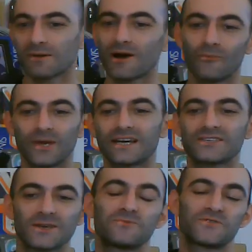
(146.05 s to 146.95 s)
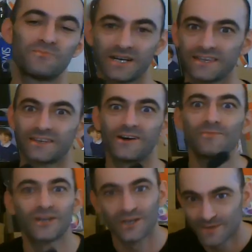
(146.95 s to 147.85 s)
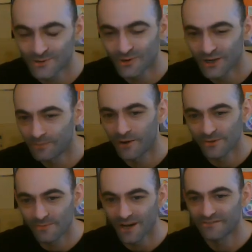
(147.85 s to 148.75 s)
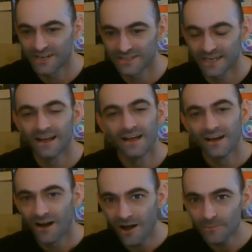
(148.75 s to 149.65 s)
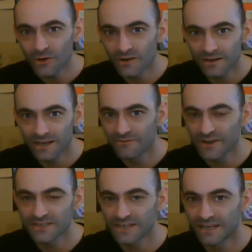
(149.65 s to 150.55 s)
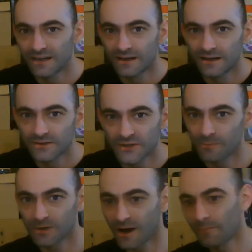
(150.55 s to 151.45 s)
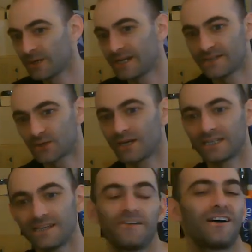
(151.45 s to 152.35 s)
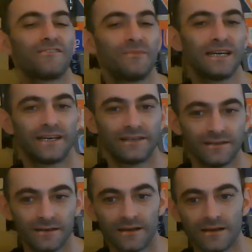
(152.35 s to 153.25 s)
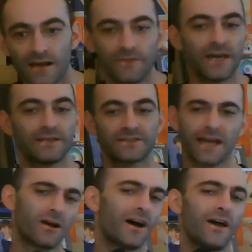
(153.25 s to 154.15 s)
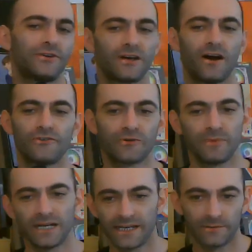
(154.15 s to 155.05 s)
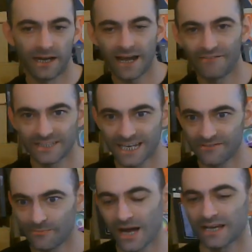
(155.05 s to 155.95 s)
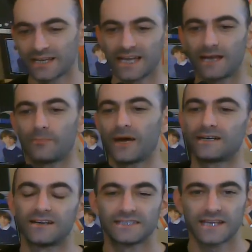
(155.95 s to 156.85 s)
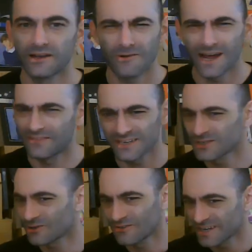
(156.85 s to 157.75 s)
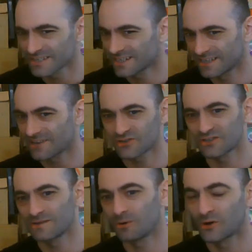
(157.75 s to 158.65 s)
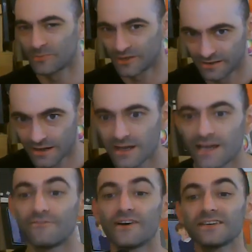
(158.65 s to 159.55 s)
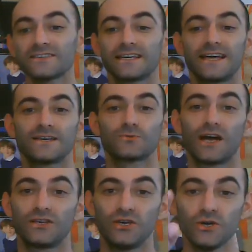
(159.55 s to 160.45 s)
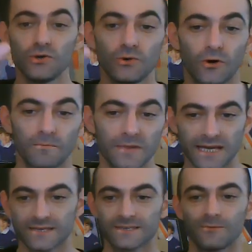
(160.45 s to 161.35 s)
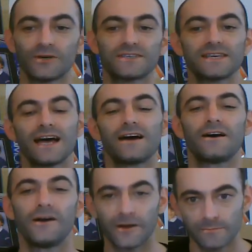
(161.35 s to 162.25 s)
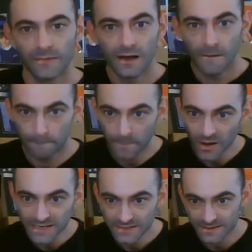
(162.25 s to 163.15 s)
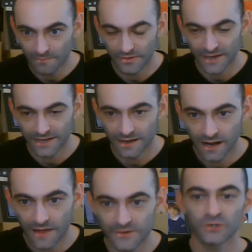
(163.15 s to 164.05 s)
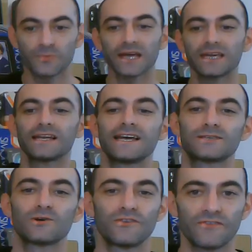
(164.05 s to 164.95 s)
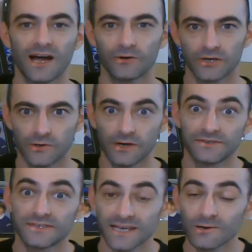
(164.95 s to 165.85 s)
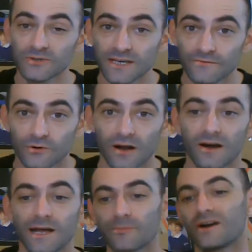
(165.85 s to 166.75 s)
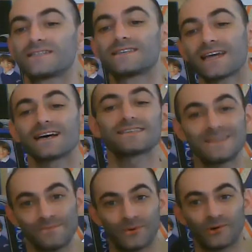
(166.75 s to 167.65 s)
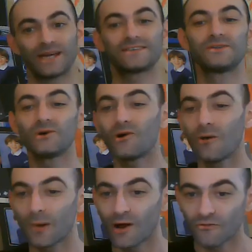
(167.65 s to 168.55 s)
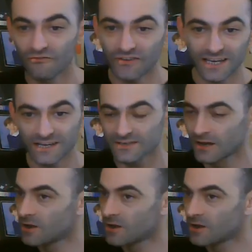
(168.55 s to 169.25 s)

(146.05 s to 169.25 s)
about bigger sums of money than I'm going to be talking about with my investing. I'm not investing some company's 25 million and then saying I earned 100 million and having to give it back and getting paid like 10 grand. That's not investing, that's just employment. Investing is when you or me, someone sat at home, buys something and then speculates on the value and sells it for a higher price. It's that simple. It's not about figures,